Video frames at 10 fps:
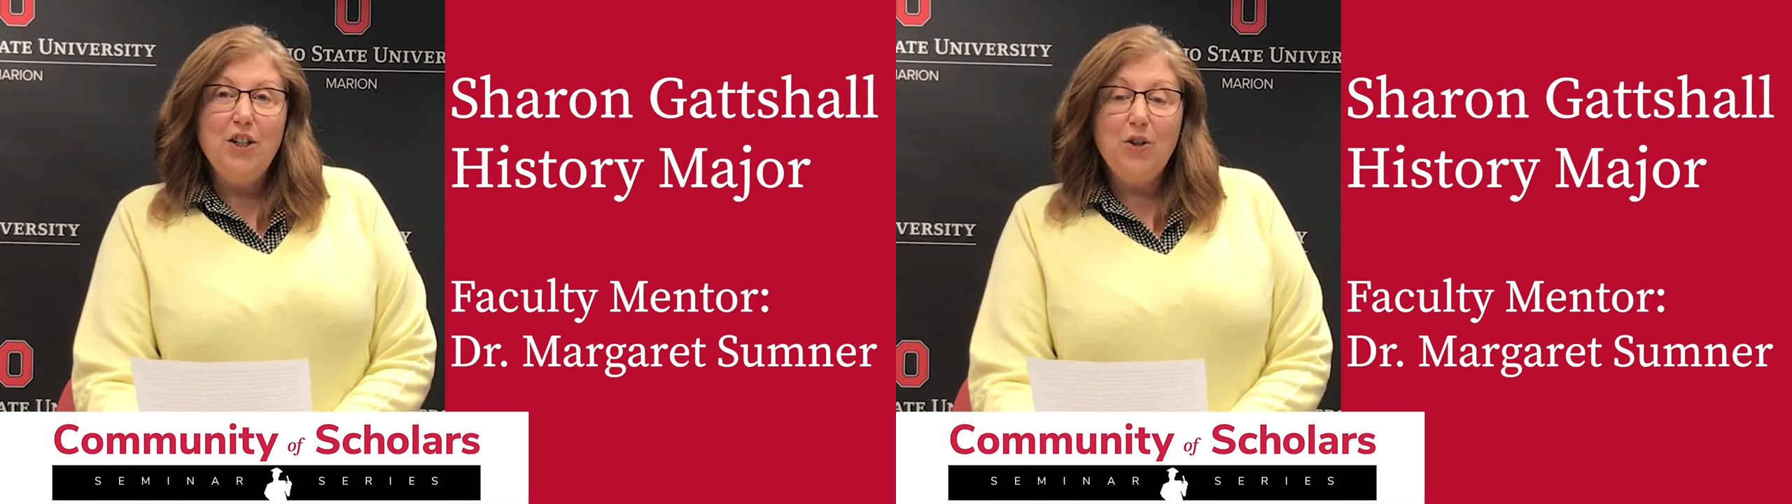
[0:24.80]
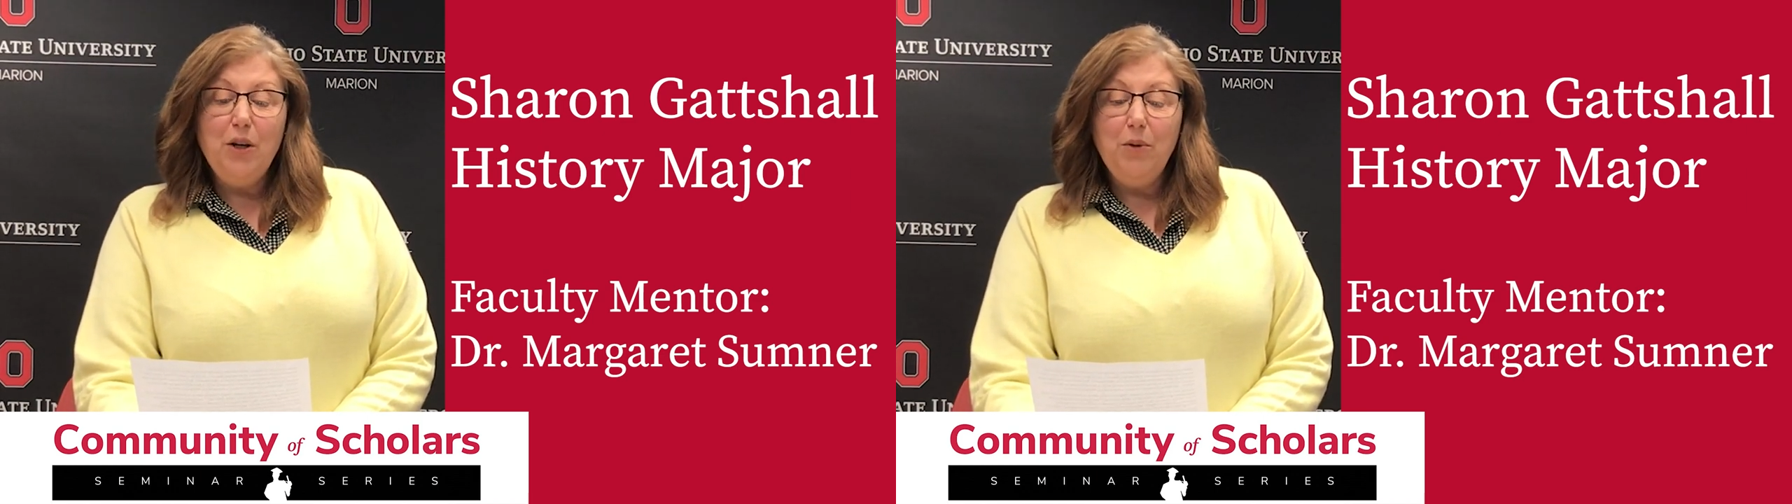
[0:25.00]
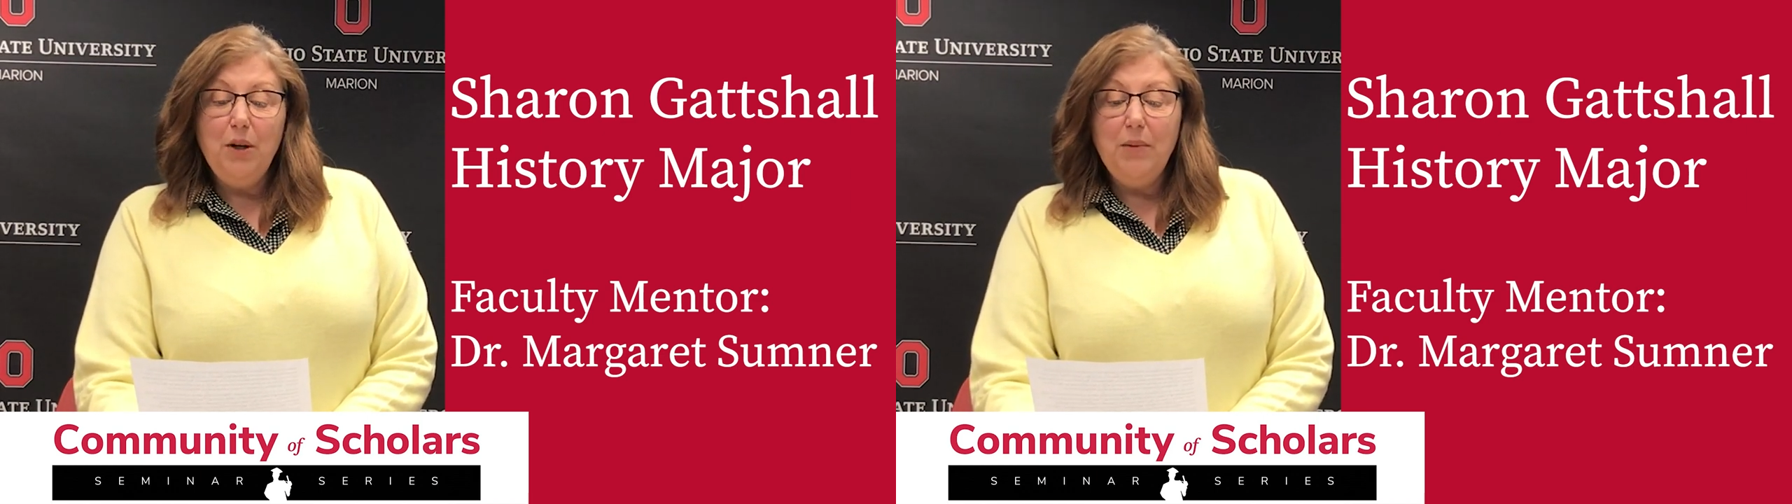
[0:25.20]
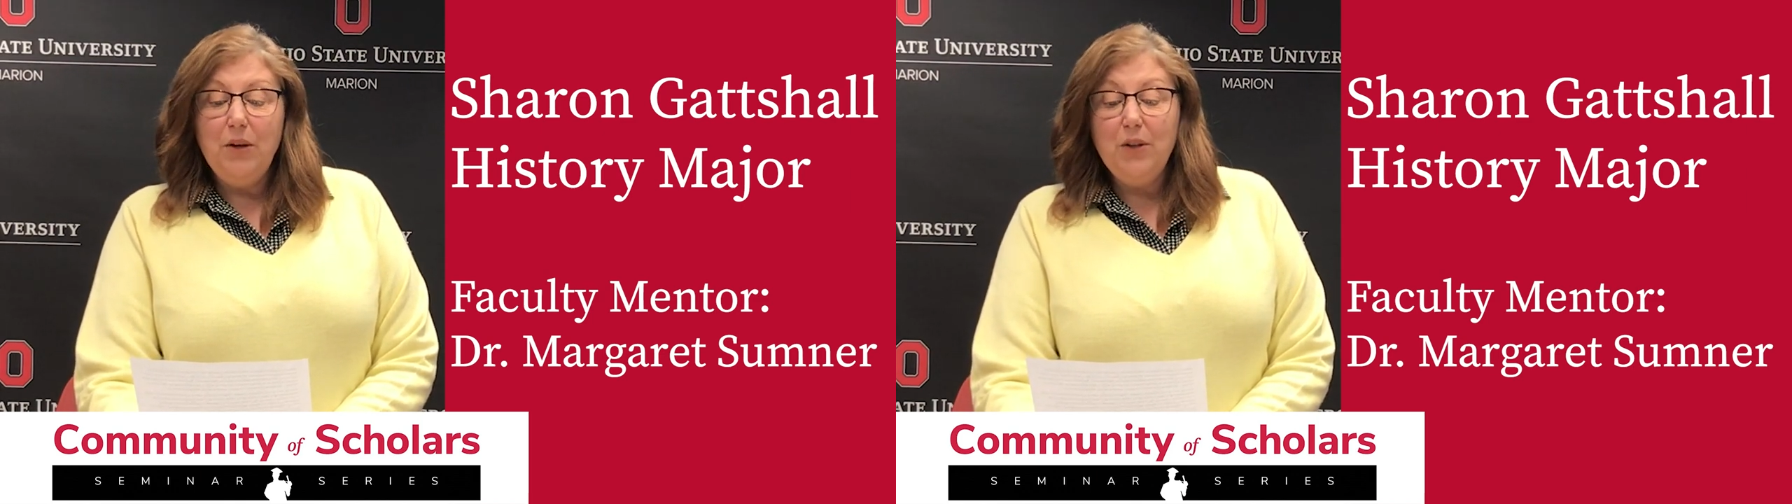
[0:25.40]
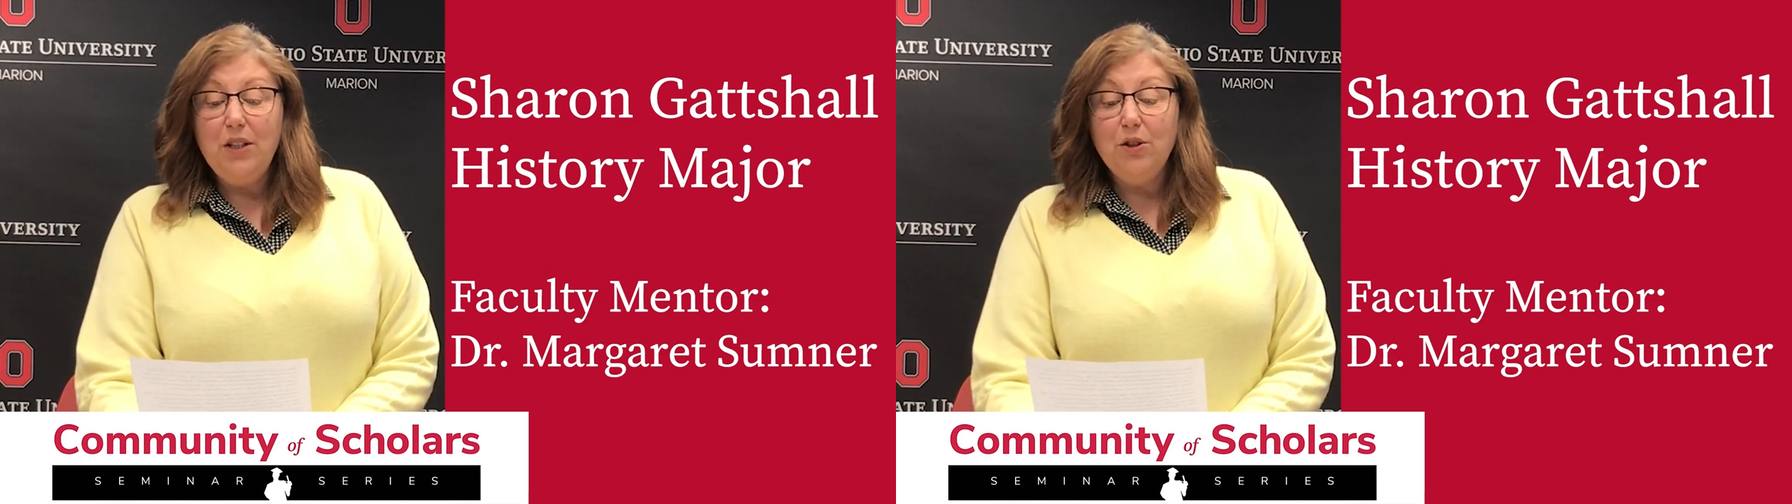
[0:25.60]
During one of my
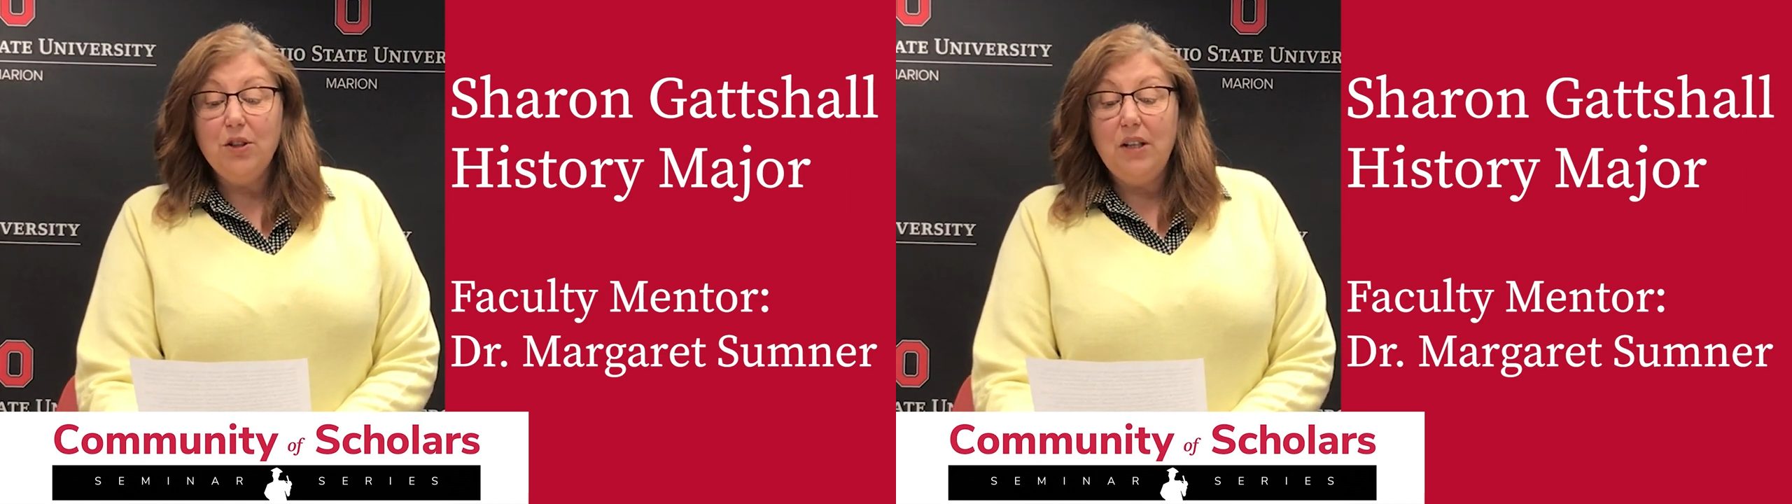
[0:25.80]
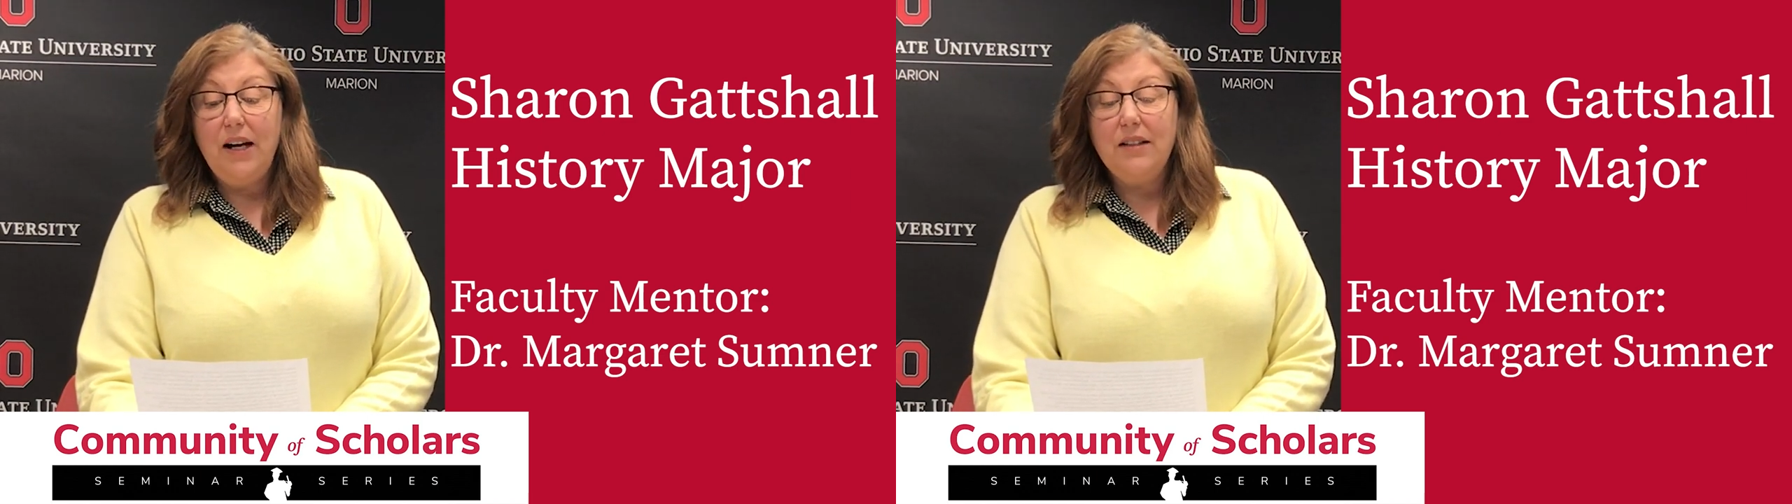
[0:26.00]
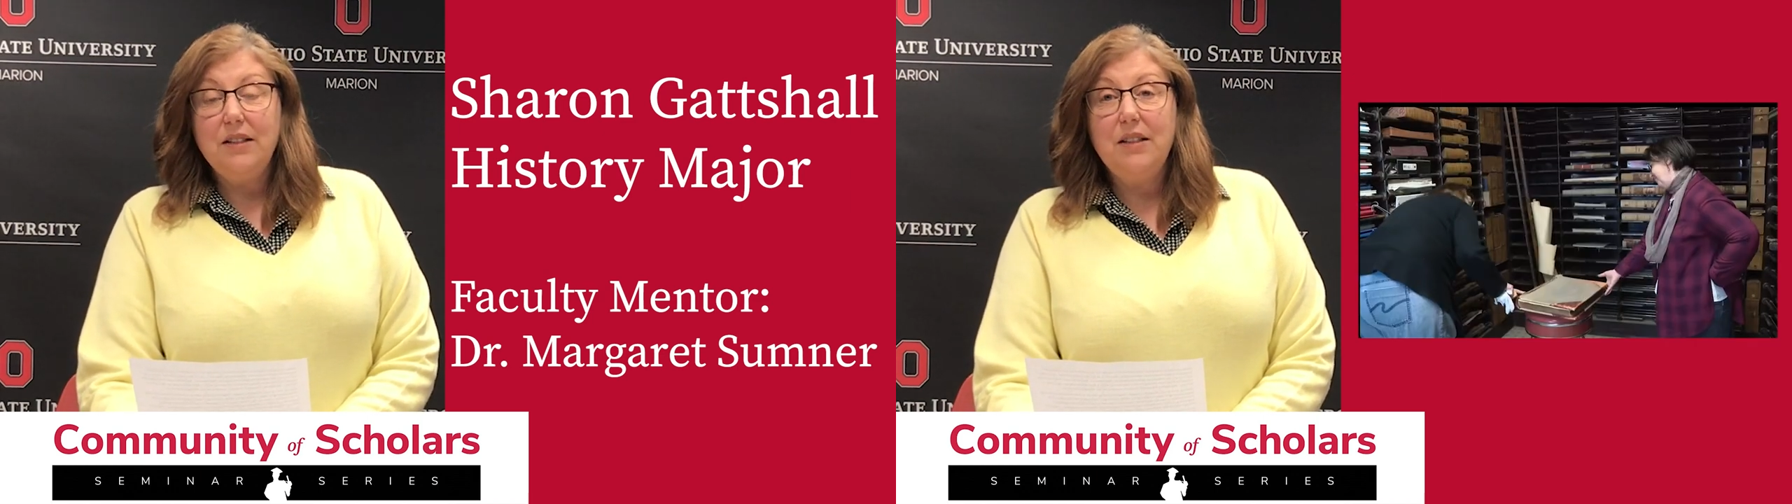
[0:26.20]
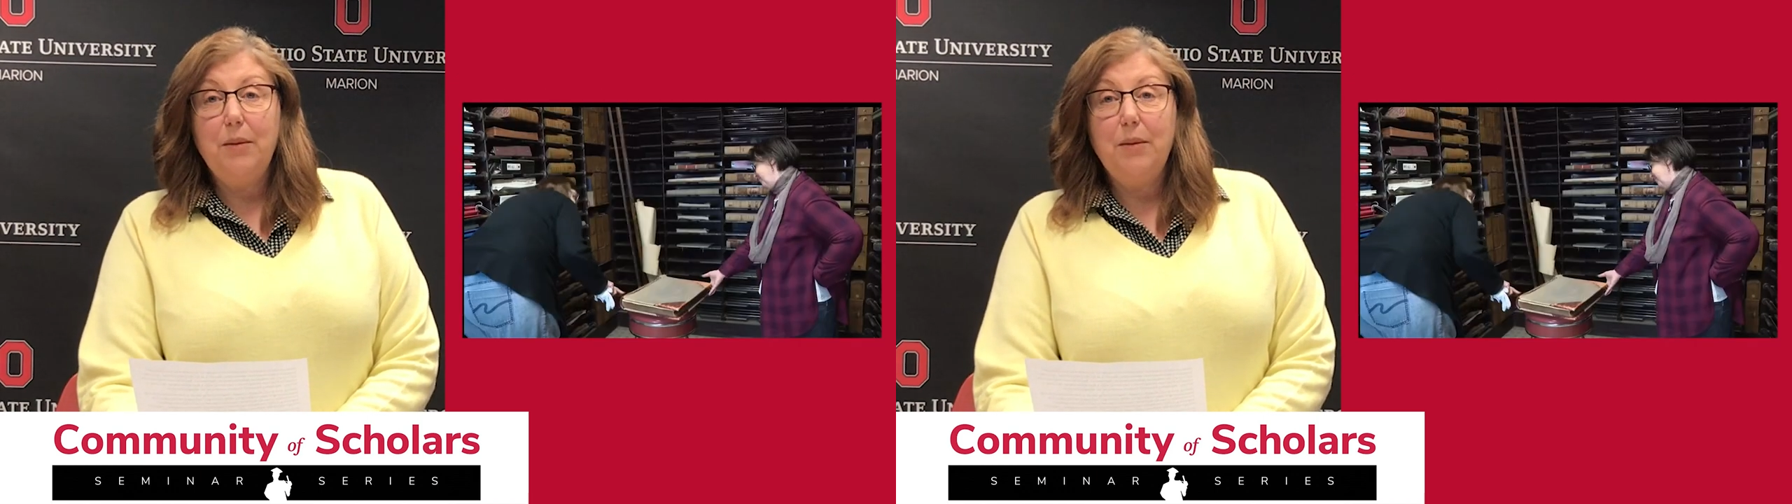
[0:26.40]
research classes,